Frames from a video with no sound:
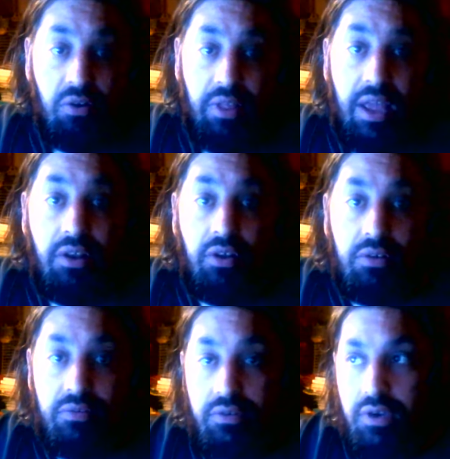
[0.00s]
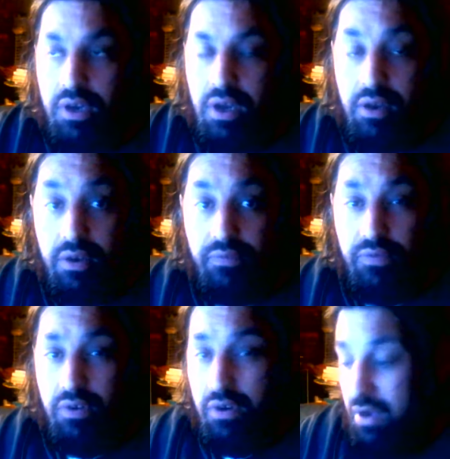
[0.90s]
Orlando
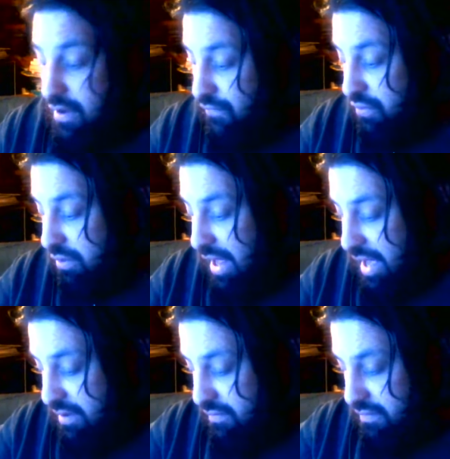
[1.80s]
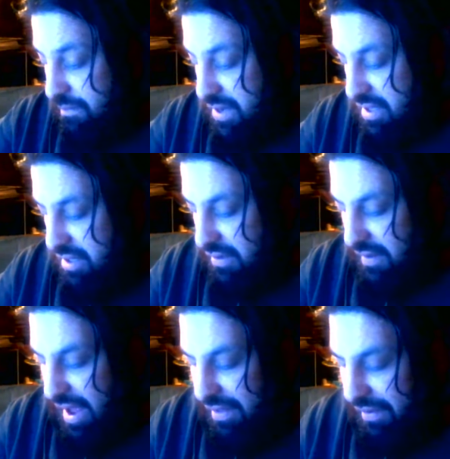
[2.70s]
for Voodoo Lounge, but let's
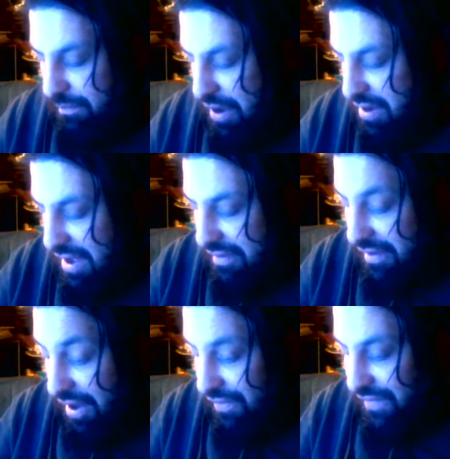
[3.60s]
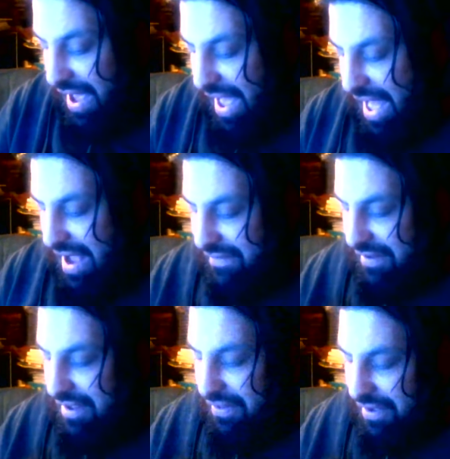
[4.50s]
see how this mug itself
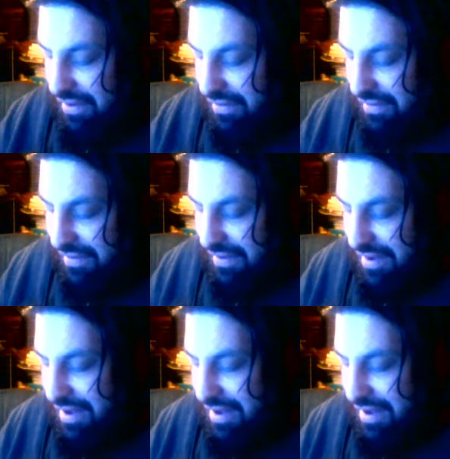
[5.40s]
actually looks.